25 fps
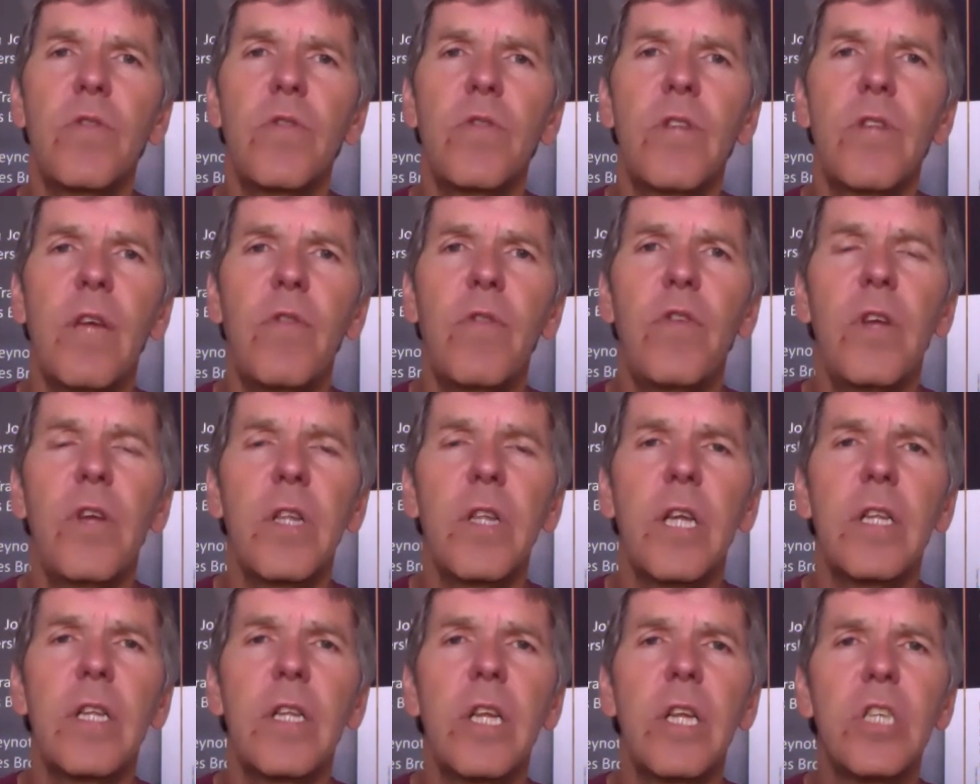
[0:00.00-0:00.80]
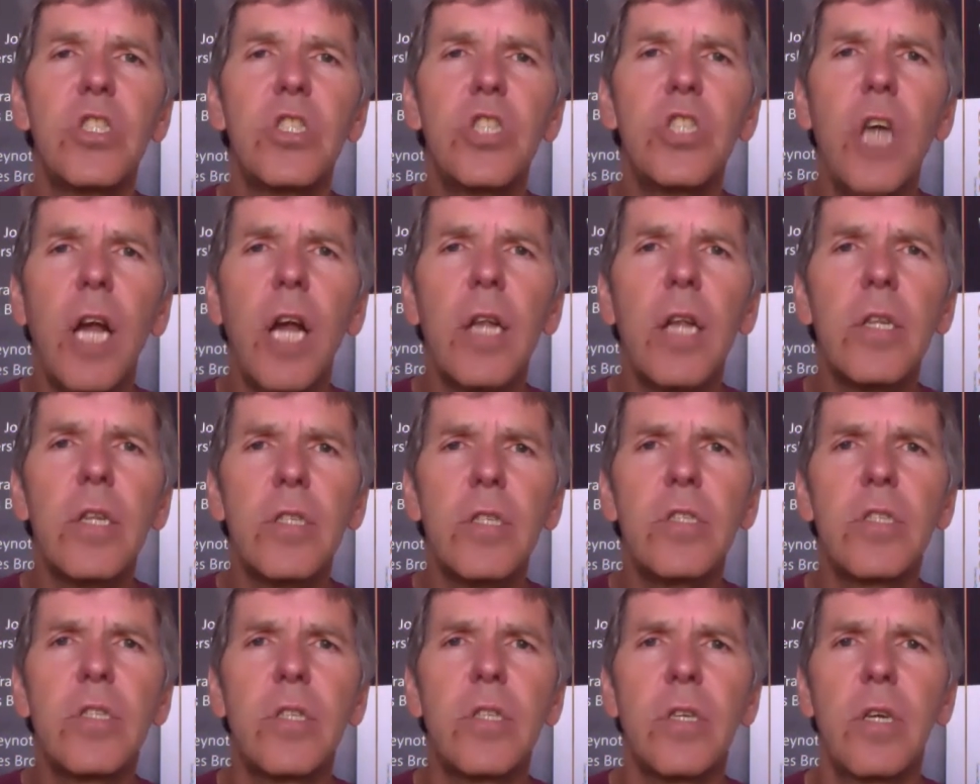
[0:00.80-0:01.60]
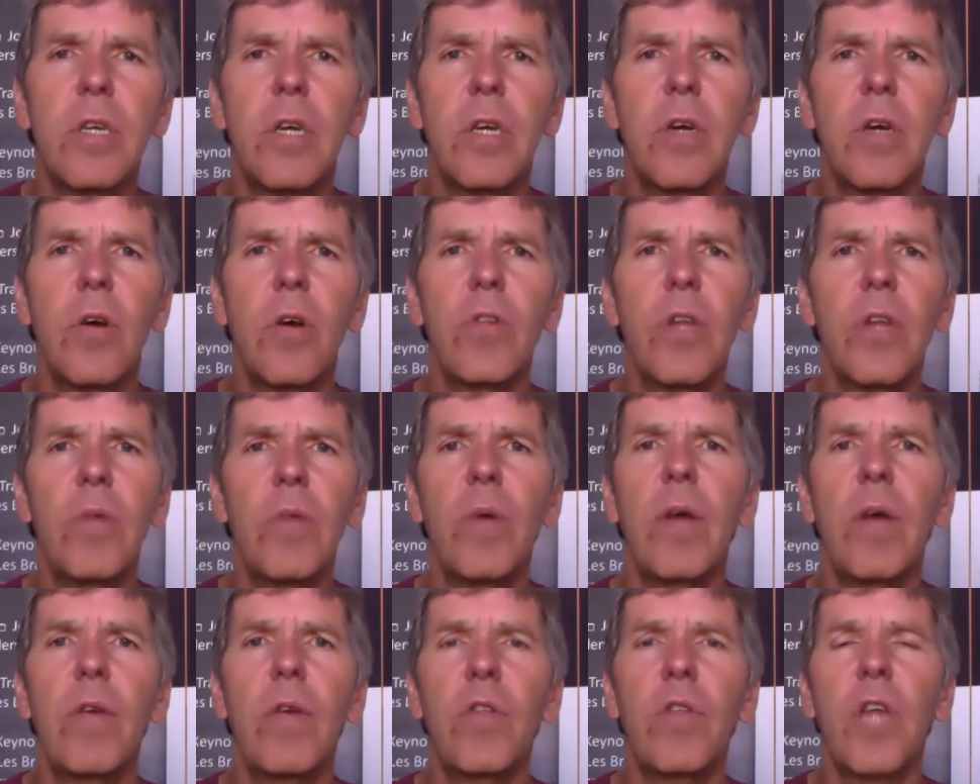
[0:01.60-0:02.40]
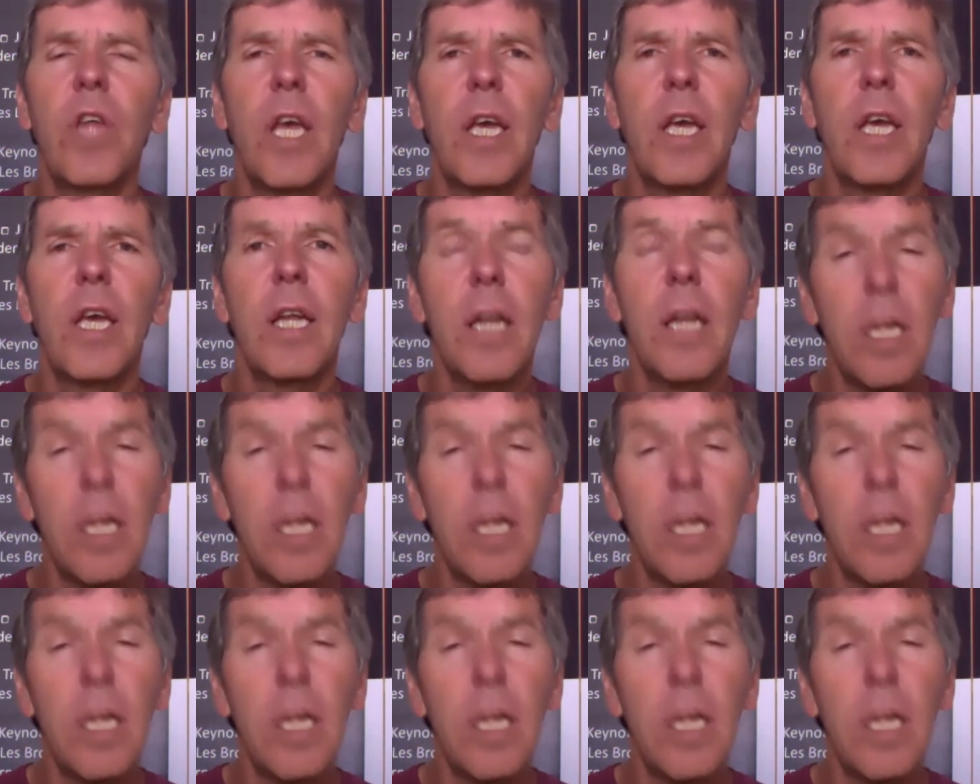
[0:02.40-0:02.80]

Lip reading: they feel that they're challenged on their way of thinking.